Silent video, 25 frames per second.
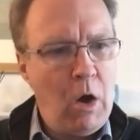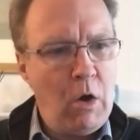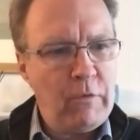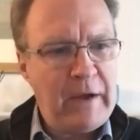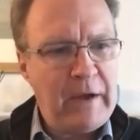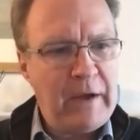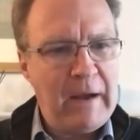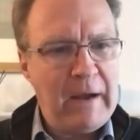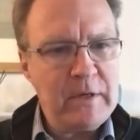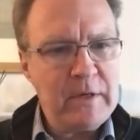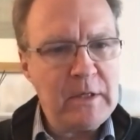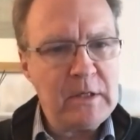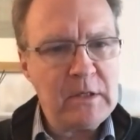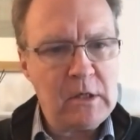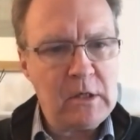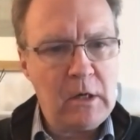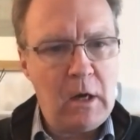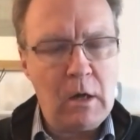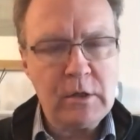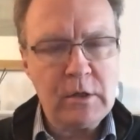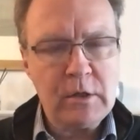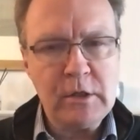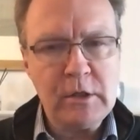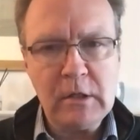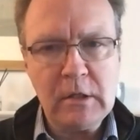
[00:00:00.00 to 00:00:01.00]
of having
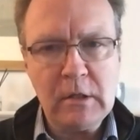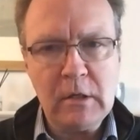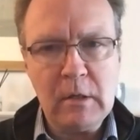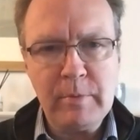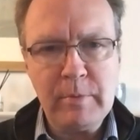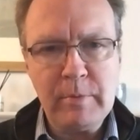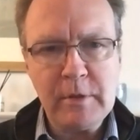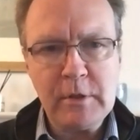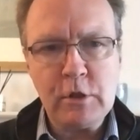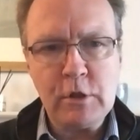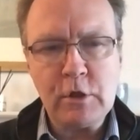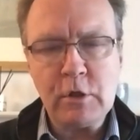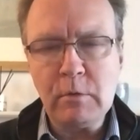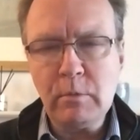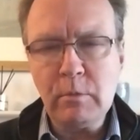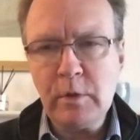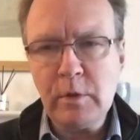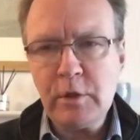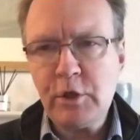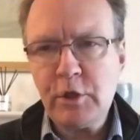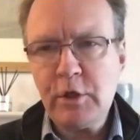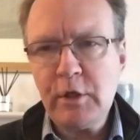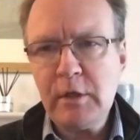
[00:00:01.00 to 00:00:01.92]
started in a position which